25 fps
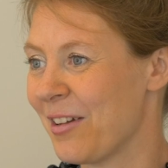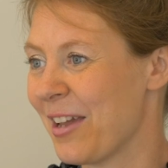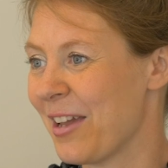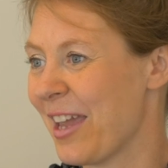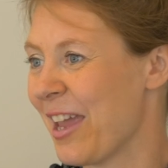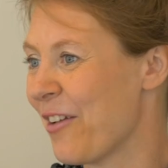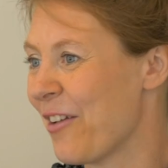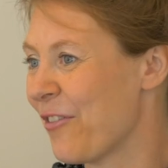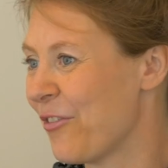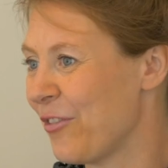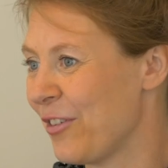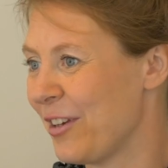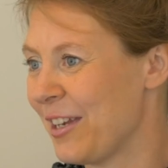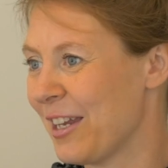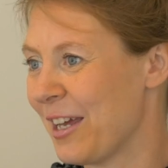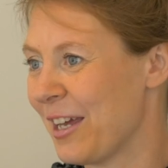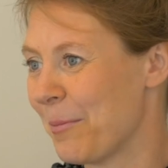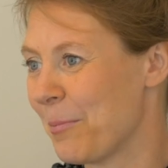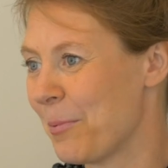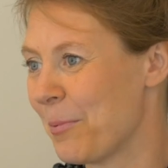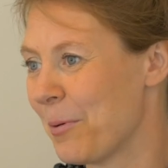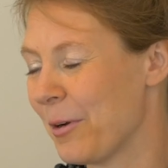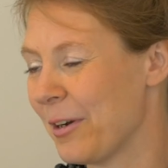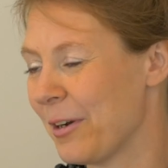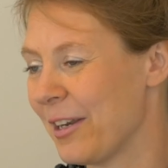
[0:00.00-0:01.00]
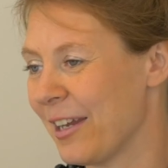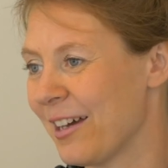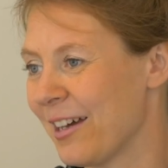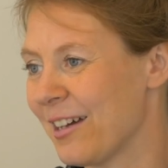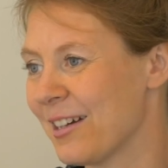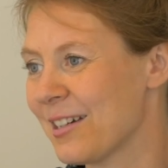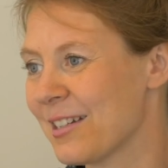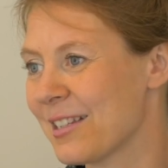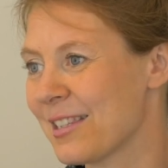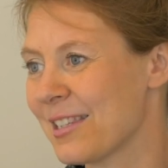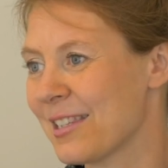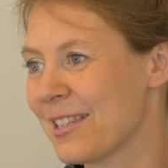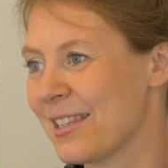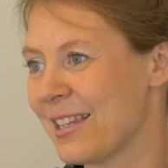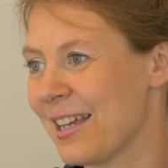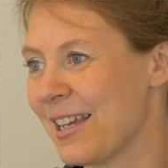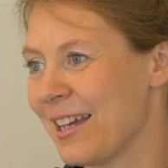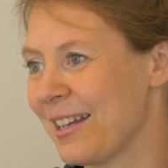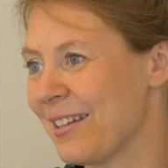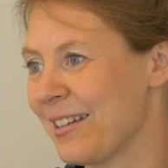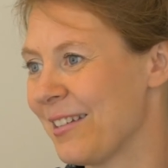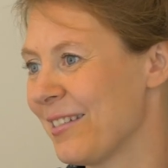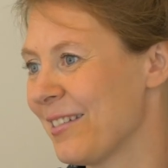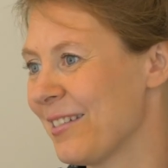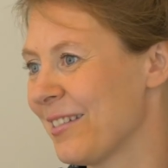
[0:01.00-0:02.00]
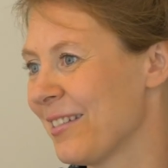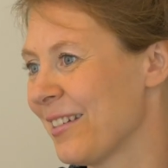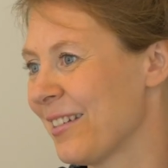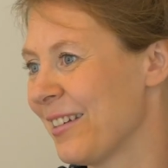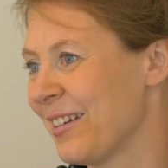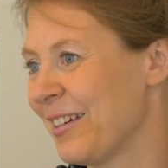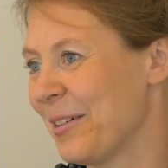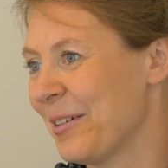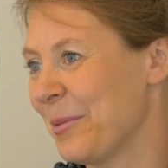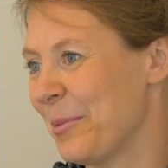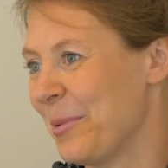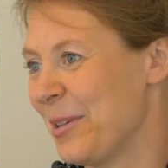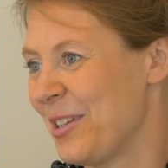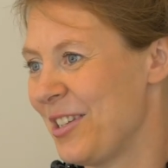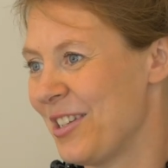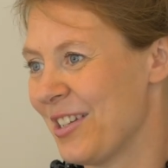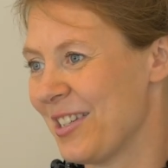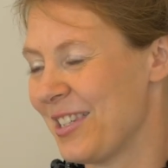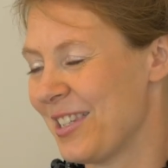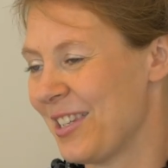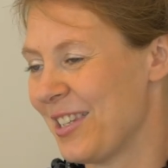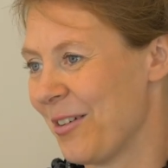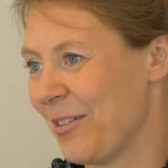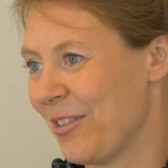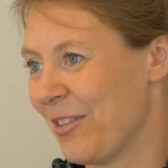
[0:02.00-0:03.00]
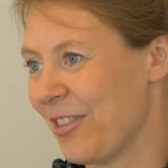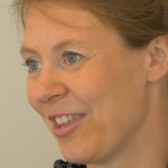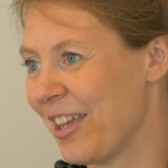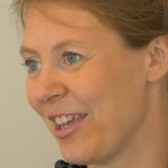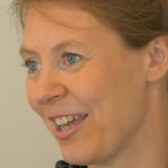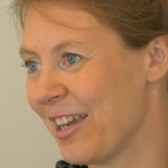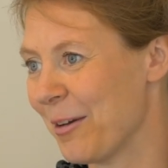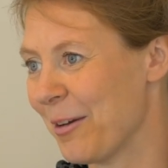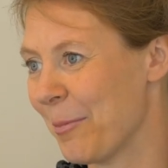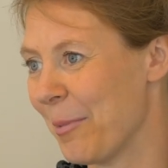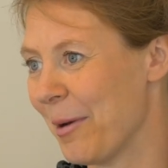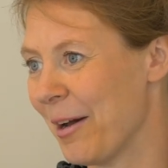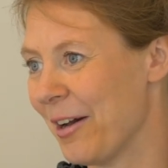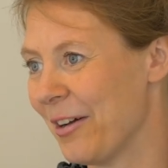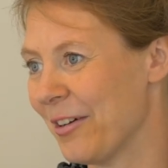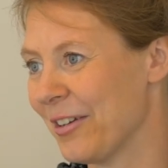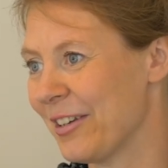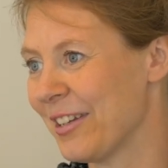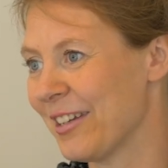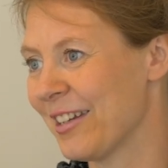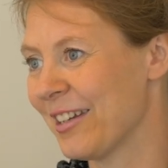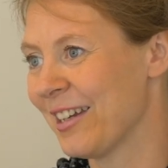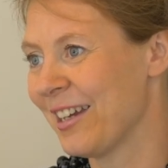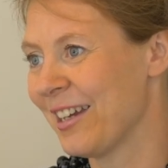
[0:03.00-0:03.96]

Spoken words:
everyday products that we just don't think about.